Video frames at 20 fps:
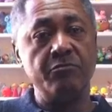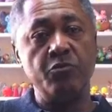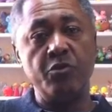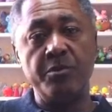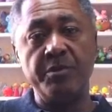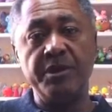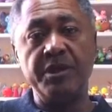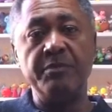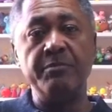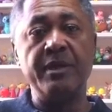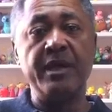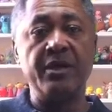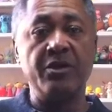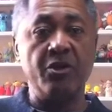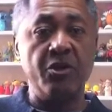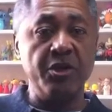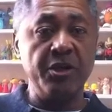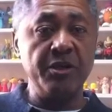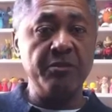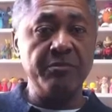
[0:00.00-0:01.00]
women and
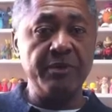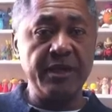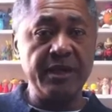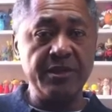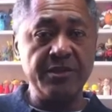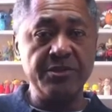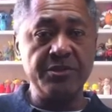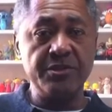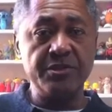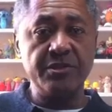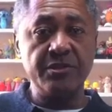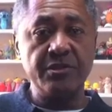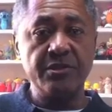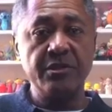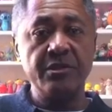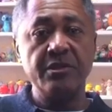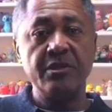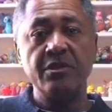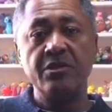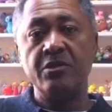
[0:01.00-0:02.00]
minority based,
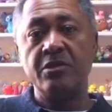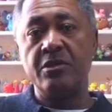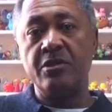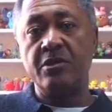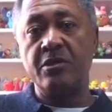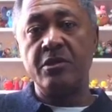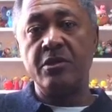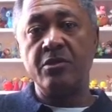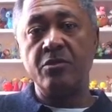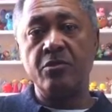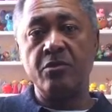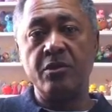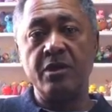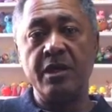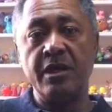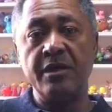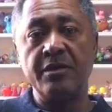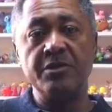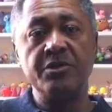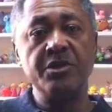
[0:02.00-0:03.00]

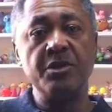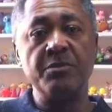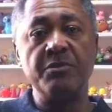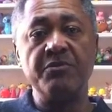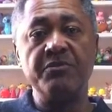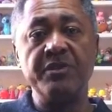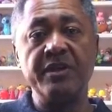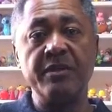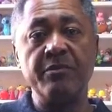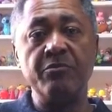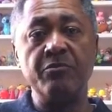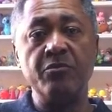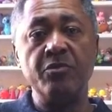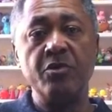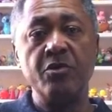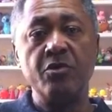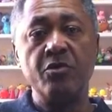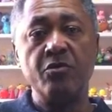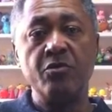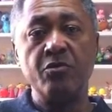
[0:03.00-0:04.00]
and some of them
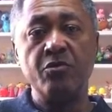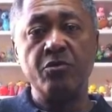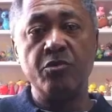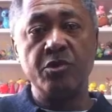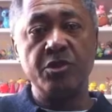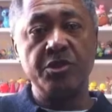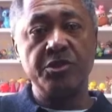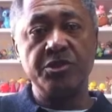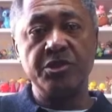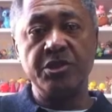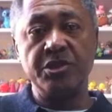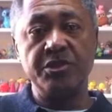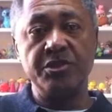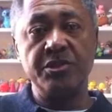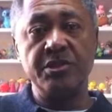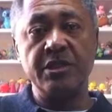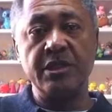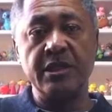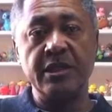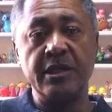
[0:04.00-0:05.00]
were
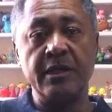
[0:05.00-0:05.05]
just